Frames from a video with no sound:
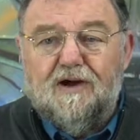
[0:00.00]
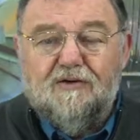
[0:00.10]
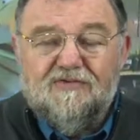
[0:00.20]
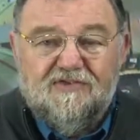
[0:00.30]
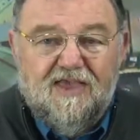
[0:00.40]

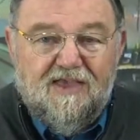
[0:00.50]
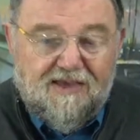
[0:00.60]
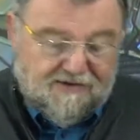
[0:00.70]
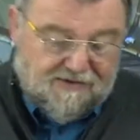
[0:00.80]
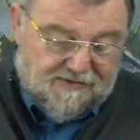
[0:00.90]
First
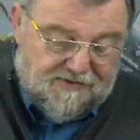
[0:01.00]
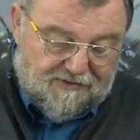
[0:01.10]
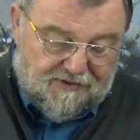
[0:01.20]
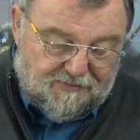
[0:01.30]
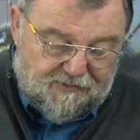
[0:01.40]
of all, you
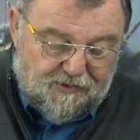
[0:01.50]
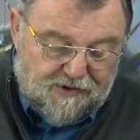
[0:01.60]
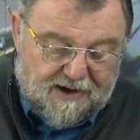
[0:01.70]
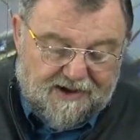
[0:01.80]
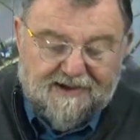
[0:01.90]
have to
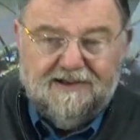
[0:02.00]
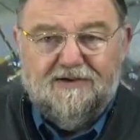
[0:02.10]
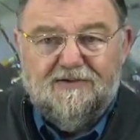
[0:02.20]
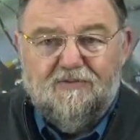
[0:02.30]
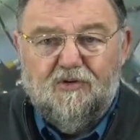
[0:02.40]
decide
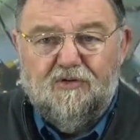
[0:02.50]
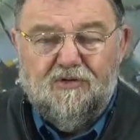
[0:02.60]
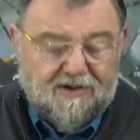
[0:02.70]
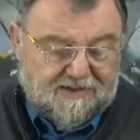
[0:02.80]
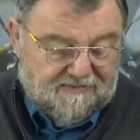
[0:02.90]
between
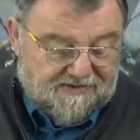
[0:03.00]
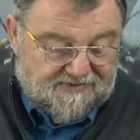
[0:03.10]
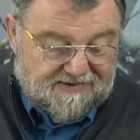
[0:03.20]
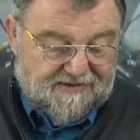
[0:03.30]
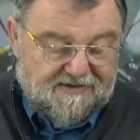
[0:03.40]
iron and not
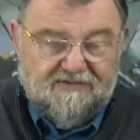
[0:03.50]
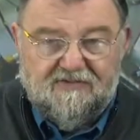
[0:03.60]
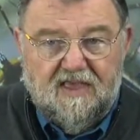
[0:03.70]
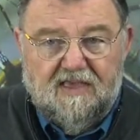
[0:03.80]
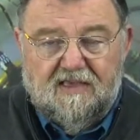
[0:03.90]
irons.
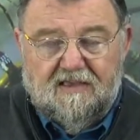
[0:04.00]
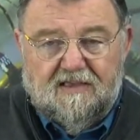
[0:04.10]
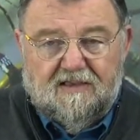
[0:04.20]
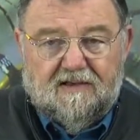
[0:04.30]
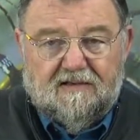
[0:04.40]

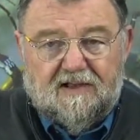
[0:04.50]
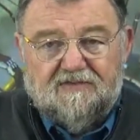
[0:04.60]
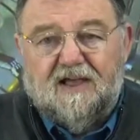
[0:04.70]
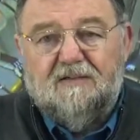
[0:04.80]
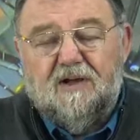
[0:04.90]

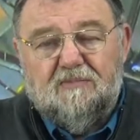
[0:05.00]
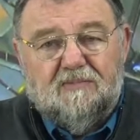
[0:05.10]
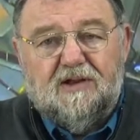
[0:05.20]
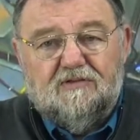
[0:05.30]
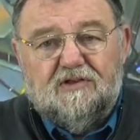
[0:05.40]

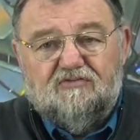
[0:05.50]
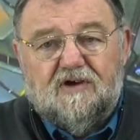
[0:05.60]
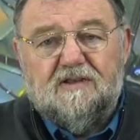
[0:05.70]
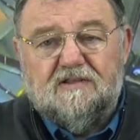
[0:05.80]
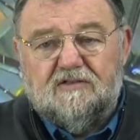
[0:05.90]
Both have
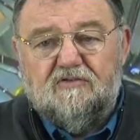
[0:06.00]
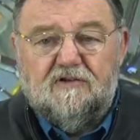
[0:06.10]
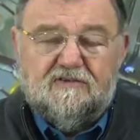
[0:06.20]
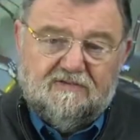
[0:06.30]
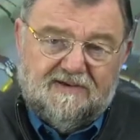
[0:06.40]
to be
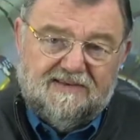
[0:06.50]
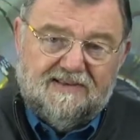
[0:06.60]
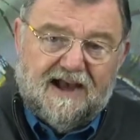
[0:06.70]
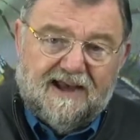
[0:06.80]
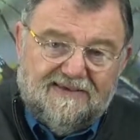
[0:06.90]
measured,
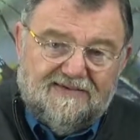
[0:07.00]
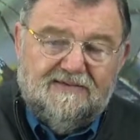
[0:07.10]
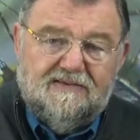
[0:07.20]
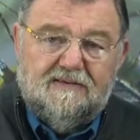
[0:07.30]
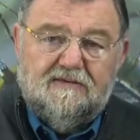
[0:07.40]

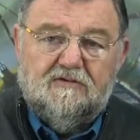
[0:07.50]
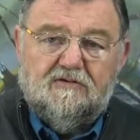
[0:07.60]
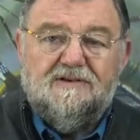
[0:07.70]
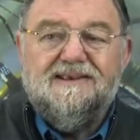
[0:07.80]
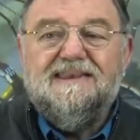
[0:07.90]
and
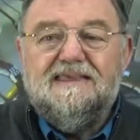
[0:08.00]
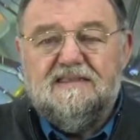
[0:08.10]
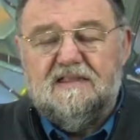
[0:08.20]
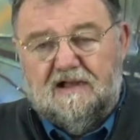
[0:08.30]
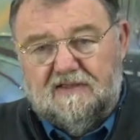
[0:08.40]
for both
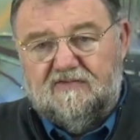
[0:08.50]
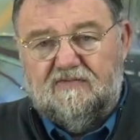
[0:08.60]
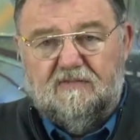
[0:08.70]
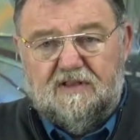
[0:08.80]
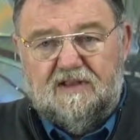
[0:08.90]
you use
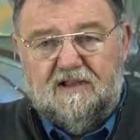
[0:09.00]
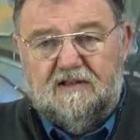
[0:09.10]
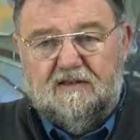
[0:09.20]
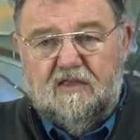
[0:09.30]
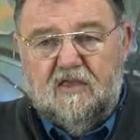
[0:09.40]
different
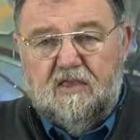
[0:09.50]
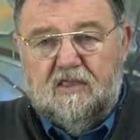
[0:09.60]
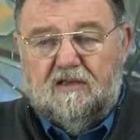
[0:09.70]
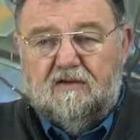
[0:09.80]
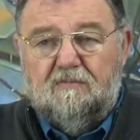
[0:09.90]

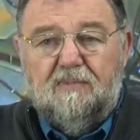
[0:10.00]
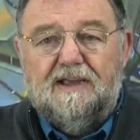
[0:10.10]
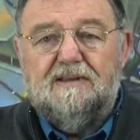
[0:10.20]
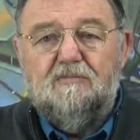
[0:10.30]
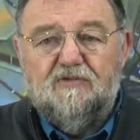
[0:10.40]
processes
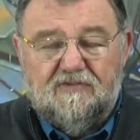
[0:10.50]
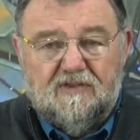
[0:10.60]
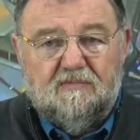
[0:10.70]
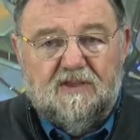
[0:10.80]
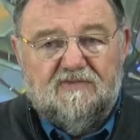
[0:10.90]
beide müssen
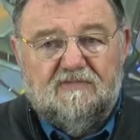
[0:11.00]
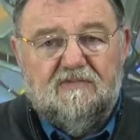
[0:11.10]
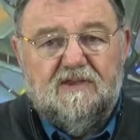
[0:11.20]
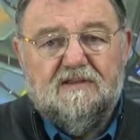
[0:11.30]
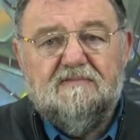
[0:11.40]

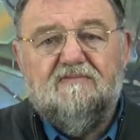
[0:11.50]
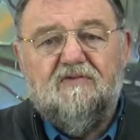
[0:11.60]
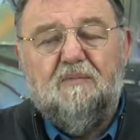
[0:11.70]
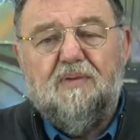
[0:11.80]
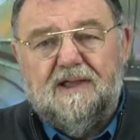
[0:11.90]
gemessen werden.
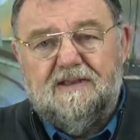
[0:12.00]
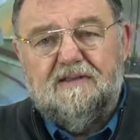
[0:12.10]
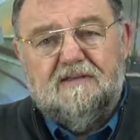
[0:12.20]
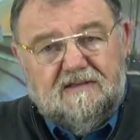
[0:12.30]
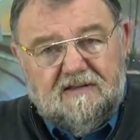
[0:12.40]
Für
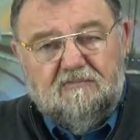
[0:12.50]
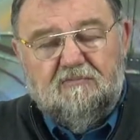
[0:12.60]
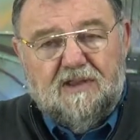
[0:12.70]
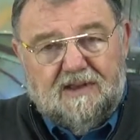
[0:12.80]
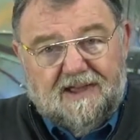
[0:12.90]
beide
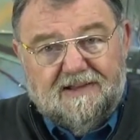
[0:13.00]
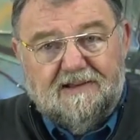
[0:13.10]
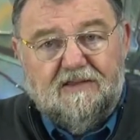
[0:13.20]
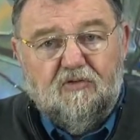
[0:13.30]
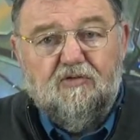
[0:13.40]
nimmt man
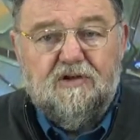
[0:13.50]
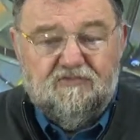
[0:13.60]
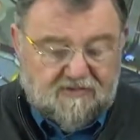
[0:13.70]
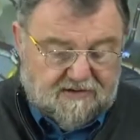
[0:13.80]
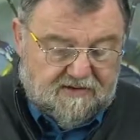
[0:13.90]
eigentlich
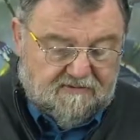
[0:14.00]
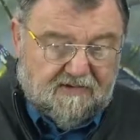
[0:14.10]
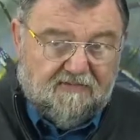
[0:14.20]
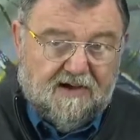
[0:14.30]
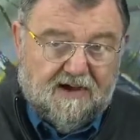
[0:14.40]
unterschiedliche
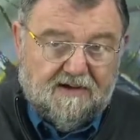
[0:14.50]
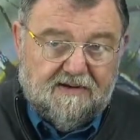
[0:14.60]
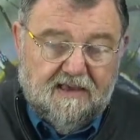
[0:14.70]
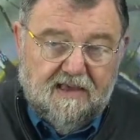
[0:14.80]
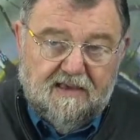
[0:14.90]
Verfahren.
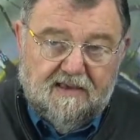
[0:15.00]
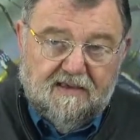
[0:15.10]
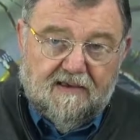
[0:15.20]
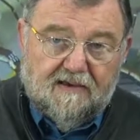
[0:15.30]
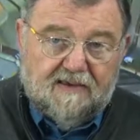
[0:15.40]
I have done a
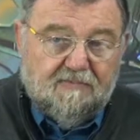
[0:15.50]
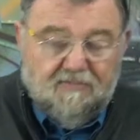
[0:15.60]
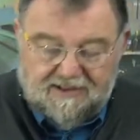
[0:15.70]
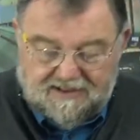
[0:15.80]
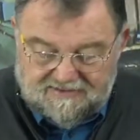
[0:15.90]
small
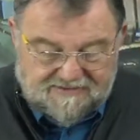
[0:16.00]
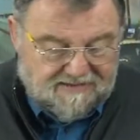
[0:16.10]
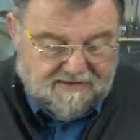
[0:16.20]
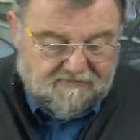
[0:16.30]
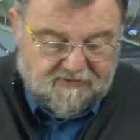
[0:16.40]
trial.
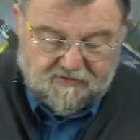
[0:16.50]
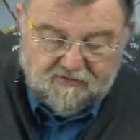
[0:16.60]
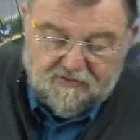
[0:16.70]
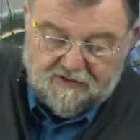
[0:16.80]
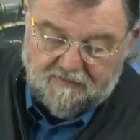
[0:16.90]

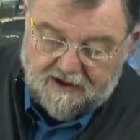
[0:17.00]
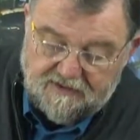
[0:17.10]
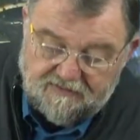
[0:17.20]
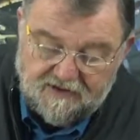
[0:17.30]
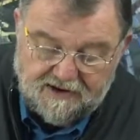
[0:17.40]
Maybe it'll
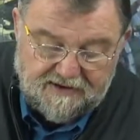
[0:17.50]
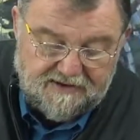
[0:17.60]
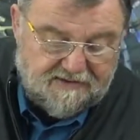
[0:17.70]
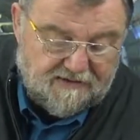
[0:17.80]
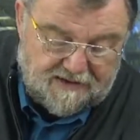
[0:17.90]
work here.
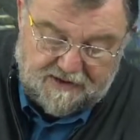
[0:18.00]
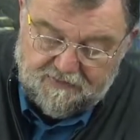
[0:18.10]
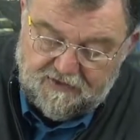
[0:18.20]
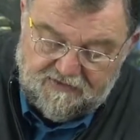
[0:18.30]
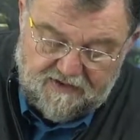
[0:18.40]

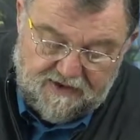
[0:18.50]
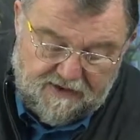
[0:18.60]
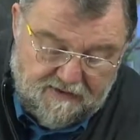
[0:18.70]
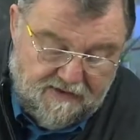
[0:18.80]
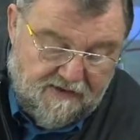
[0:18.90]
I have
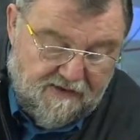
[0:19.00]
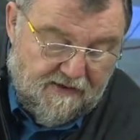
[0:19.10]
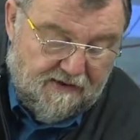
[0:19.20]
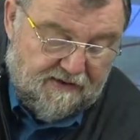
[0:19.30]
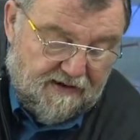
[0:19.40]
here a
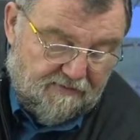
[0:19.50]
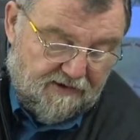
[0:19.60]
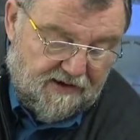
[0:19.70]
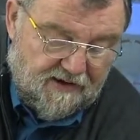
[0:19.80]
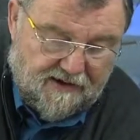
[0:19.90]
cooling
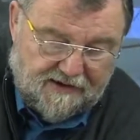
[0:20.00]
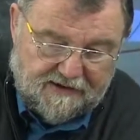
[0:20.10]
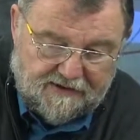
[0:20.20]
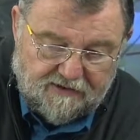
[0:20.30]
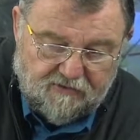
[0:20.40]
body
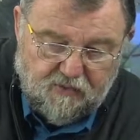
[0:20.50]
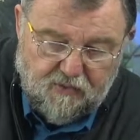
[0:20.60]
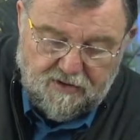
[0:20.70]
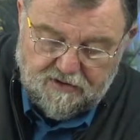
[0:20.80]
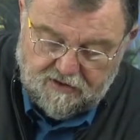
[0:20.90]
out of some
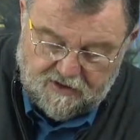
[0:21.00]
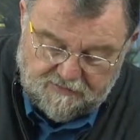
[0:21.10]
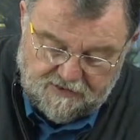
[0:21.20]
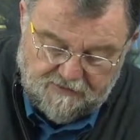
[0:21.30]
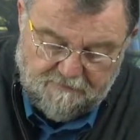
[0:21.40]
old
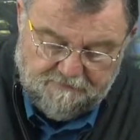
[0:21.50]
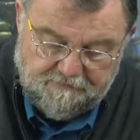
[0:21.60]
computer.